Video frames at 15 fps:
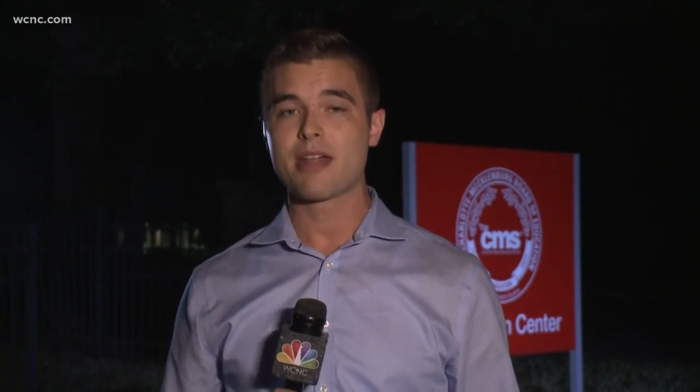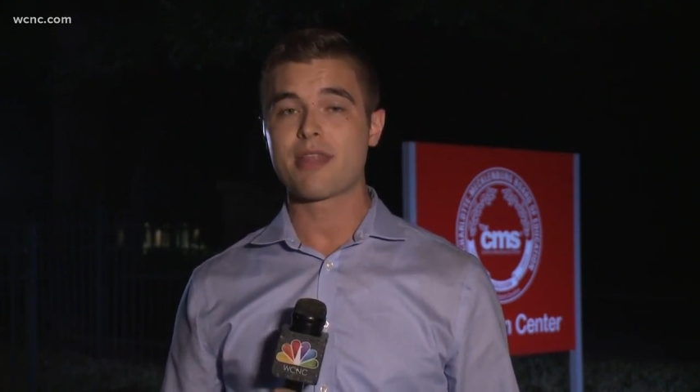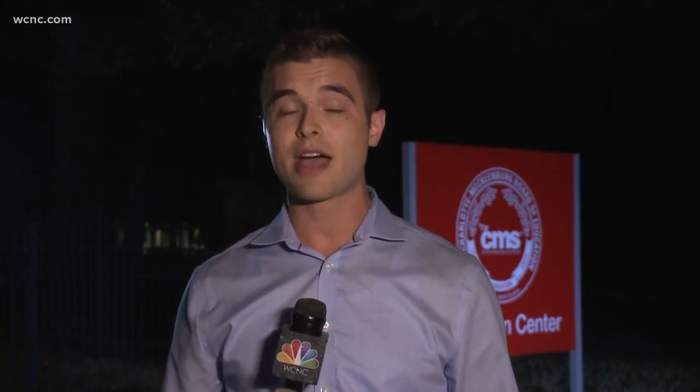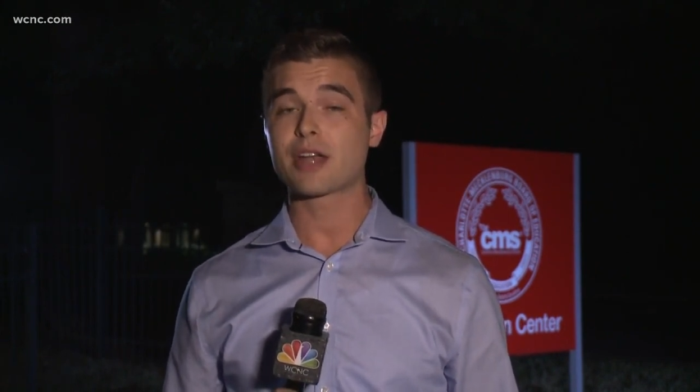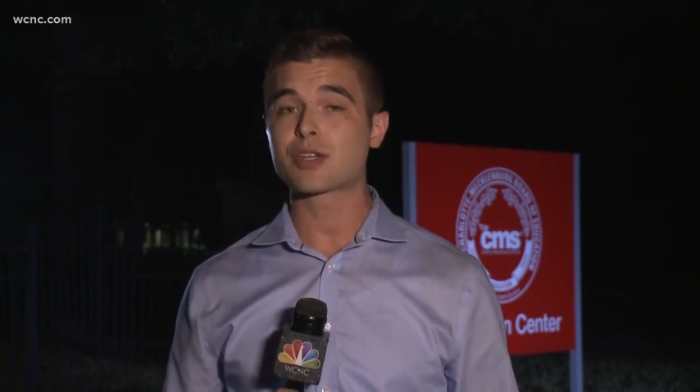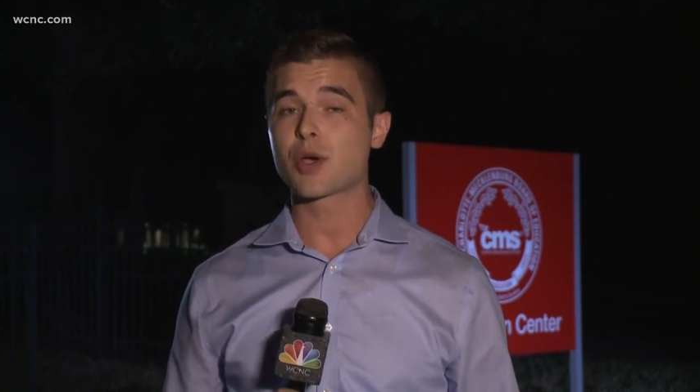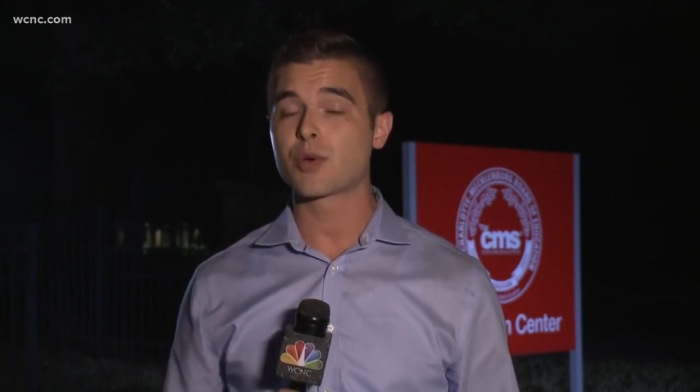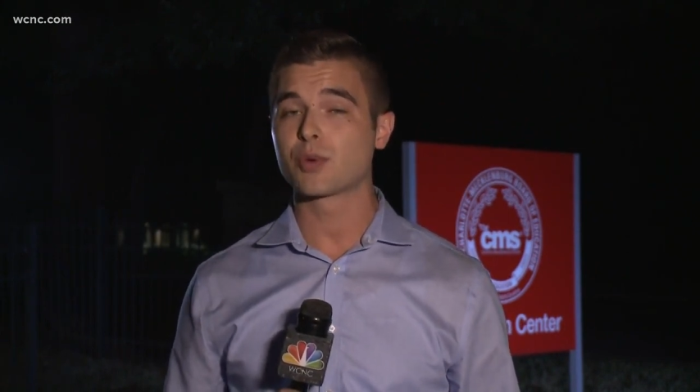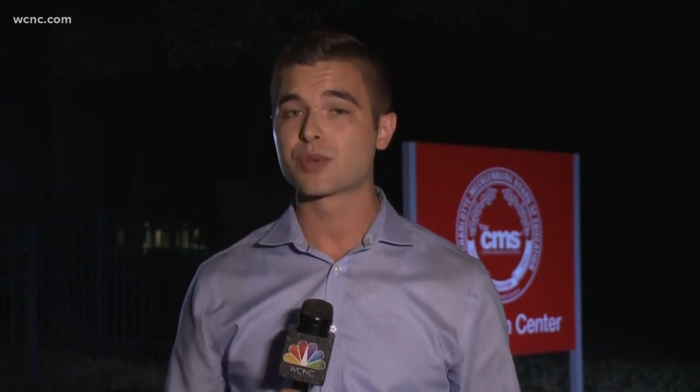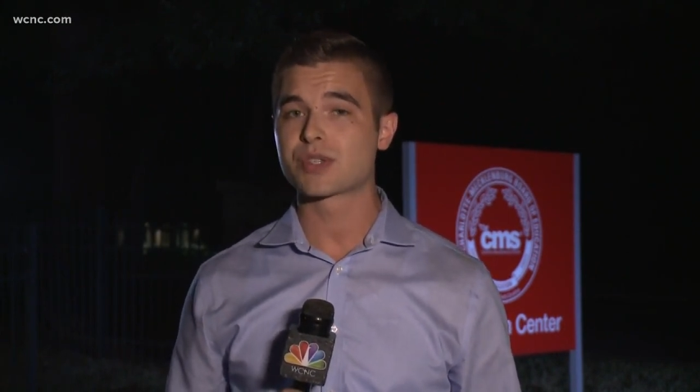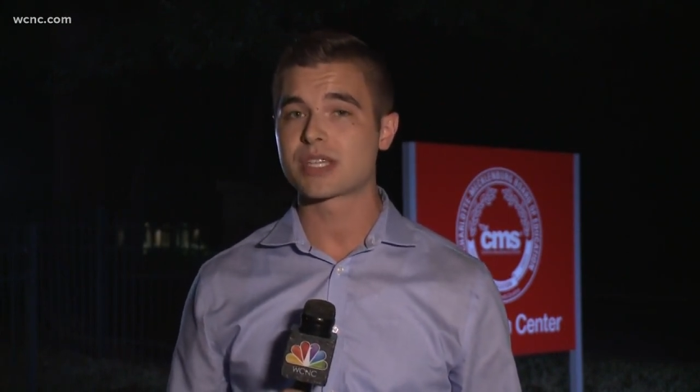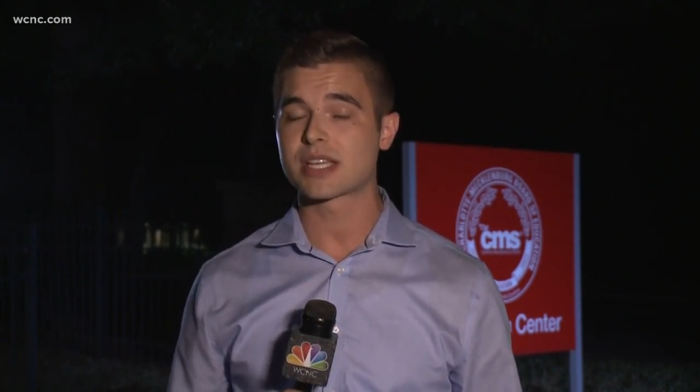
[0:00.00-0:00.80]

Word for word: That totals